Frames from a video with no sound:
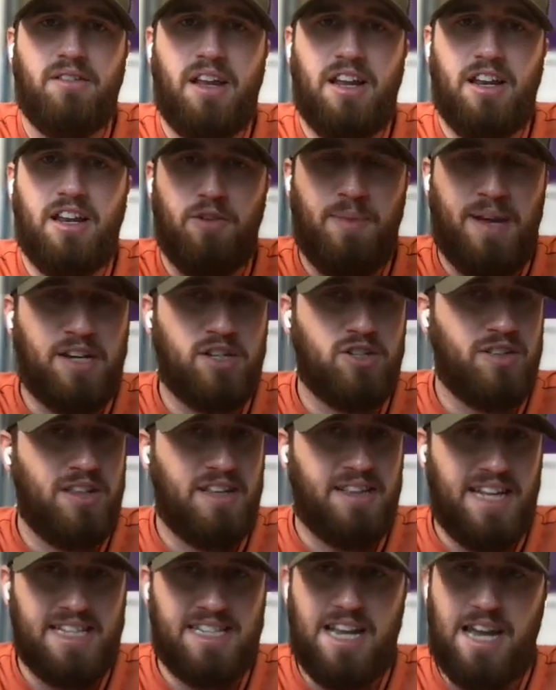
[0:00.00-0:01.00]
and you make sure
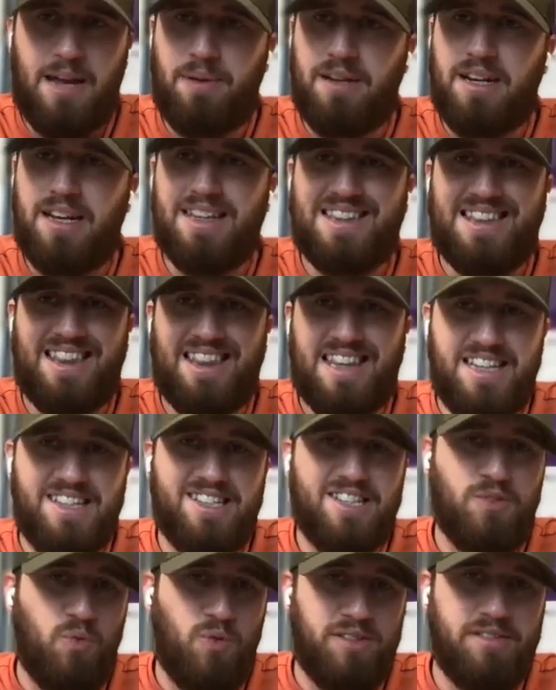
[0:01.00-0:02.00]
that that's happening at
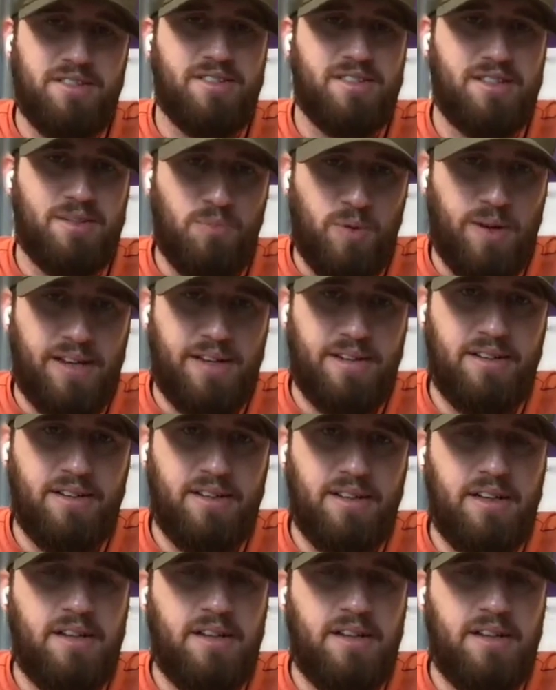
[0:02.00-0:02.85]
least once a sprint,